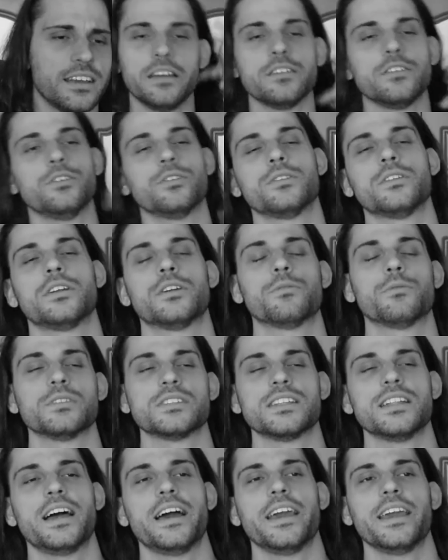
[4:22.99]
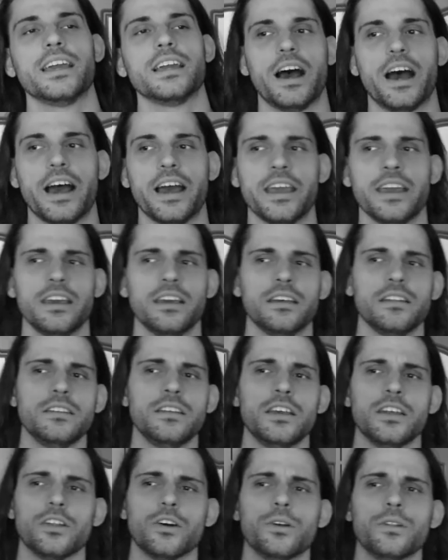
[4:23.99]
And Gunther was like, "I
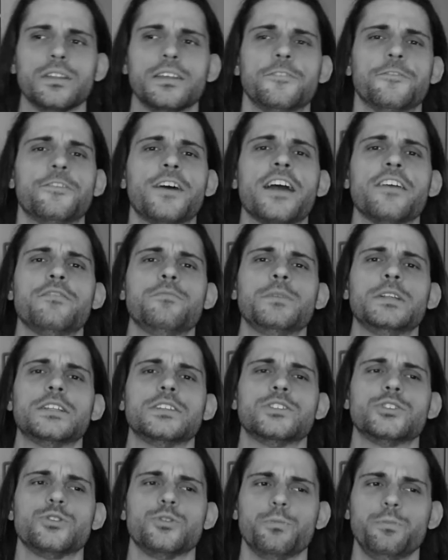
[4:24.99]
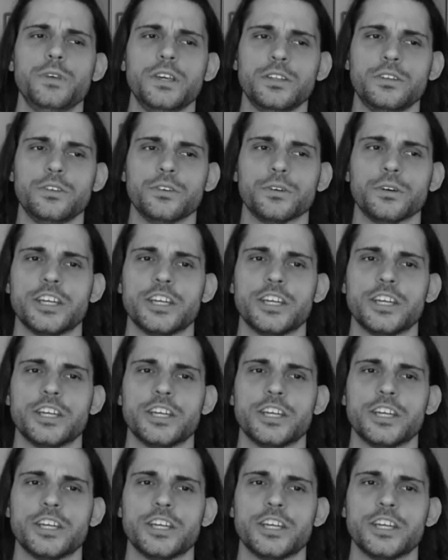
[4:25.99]
need only 5 minutes to beat you."